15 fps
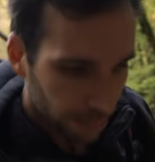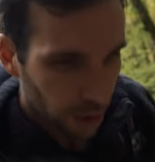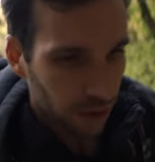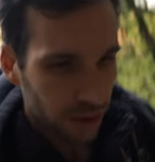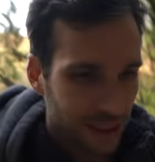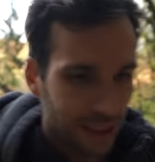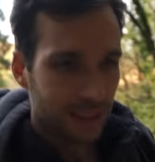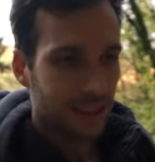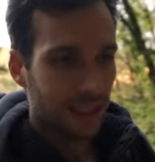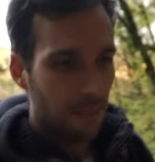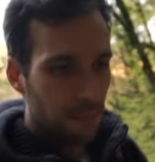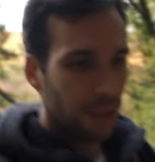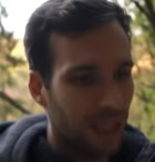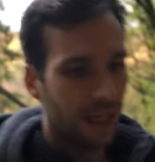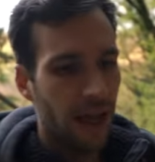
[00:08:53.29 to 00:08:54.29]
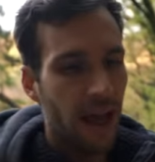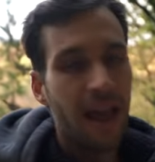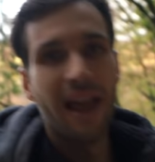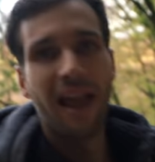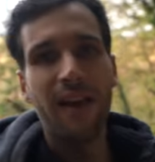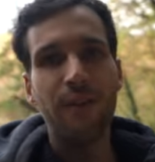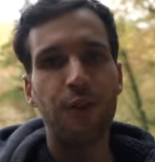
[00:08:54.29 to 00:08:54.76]
bonus is simply,
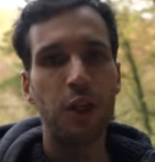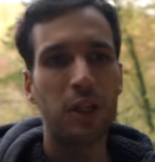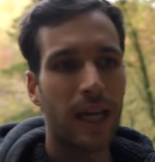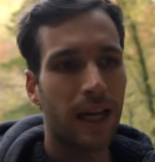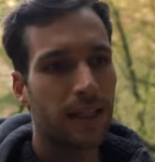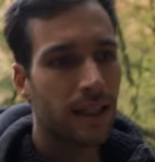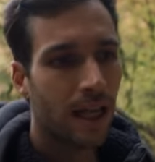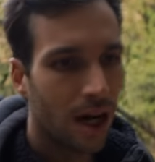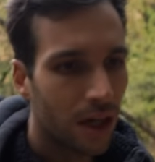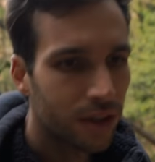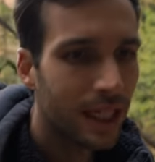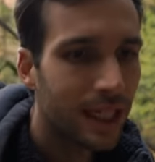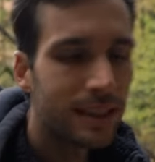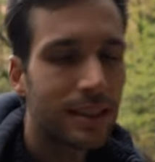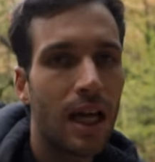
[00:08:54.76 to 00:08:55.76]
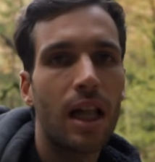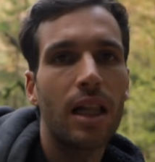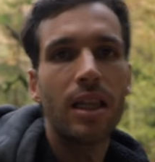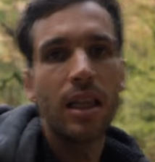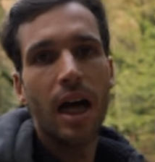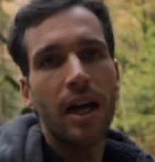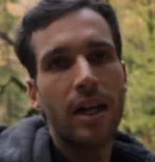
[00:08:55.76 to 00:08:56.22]
if you can nowadays, there are a
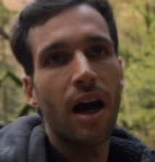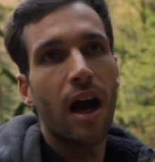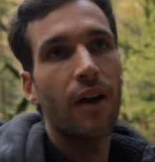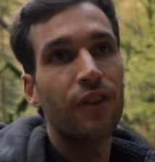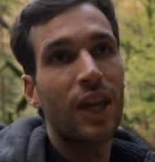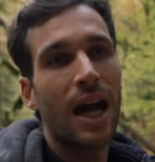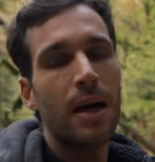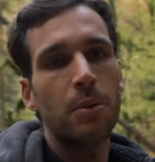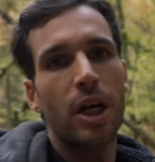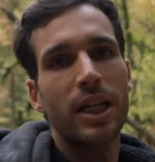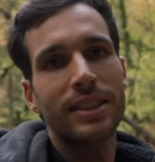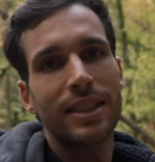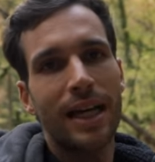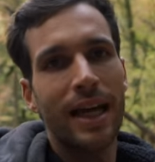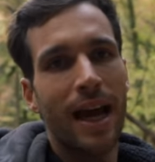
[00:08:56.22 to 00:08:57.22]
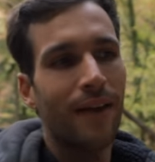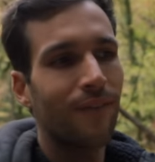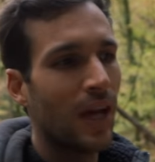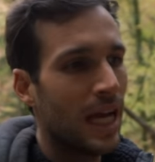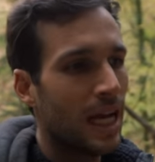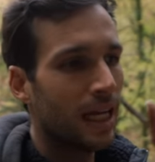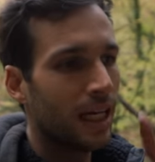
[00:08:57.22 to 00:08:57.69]
lot of cameras that have
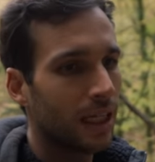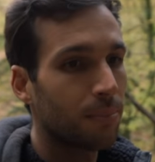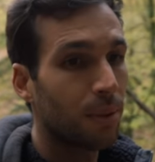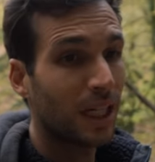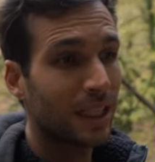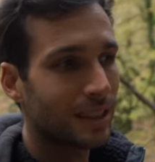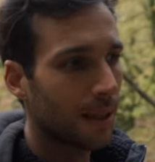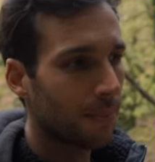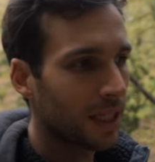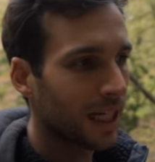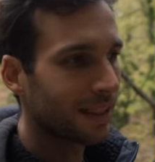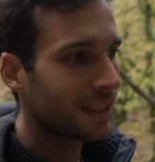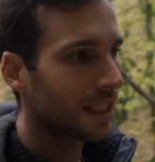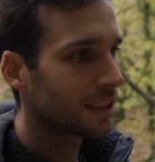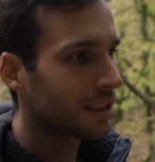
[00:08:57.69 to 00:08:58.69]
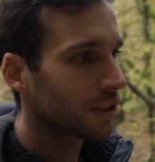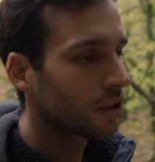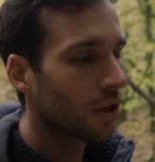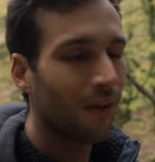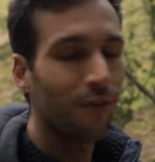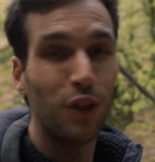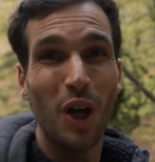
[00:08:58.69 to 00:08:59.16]
in-body stabilization.
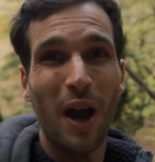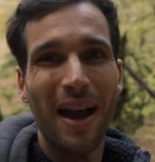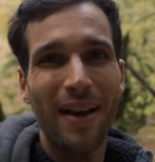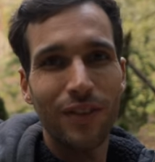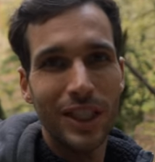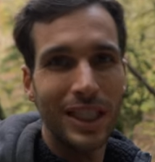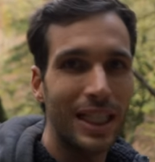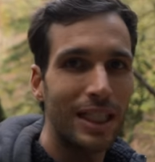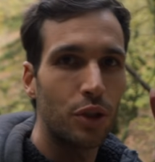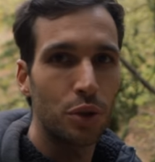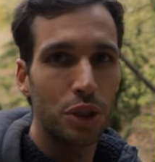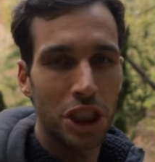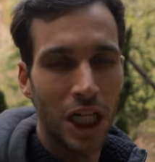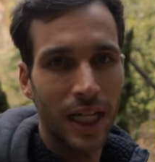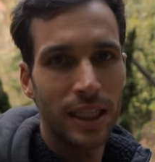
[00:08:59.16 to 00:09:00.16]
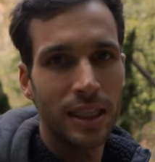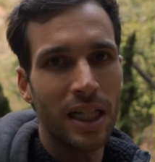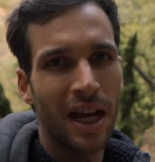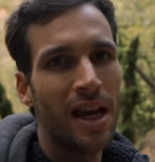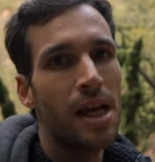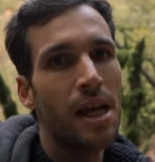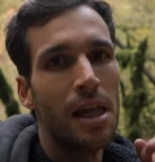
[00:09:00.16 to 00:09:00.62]
So if you ever need to change,
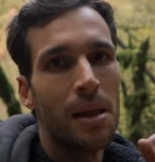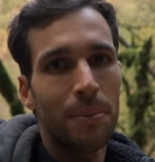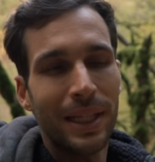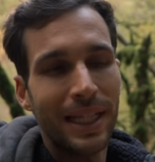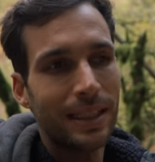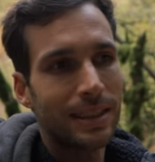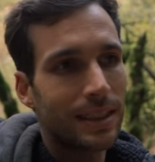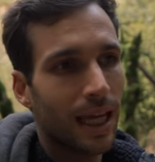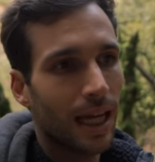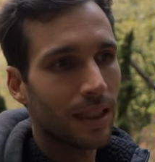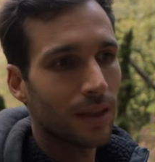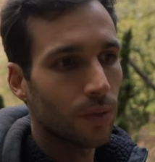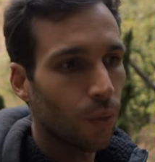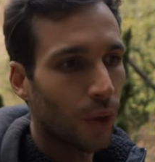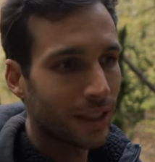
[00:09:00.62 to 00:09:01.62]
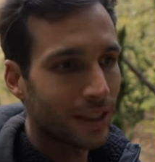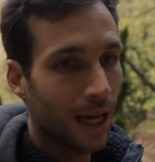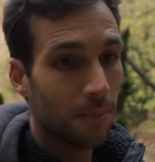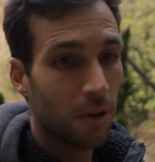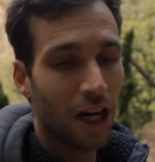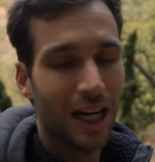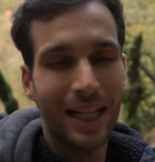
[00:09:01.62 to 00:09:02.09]
please get one
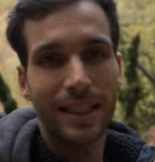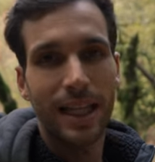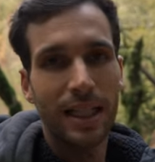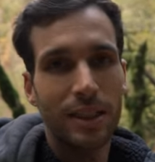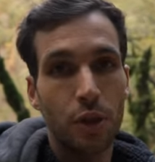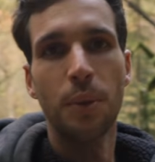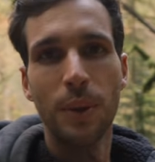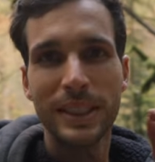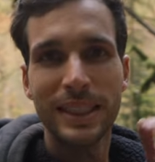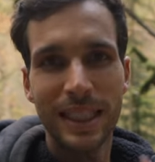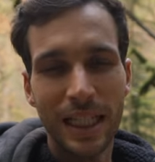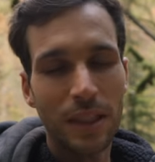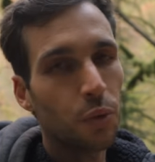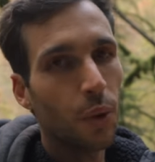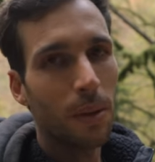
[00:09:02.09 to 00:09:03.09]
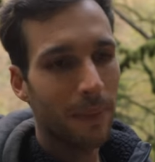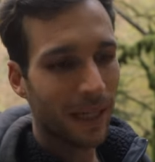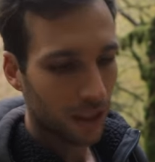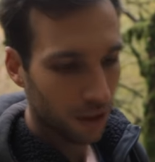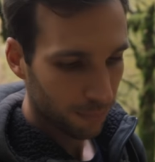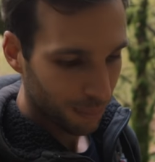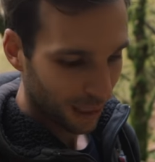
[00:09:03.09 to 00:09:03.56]
camera like that. You will see it will
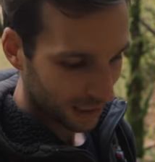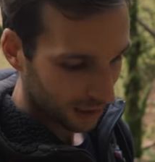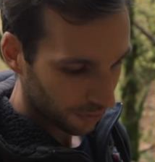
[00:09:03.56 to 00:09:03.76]
make a big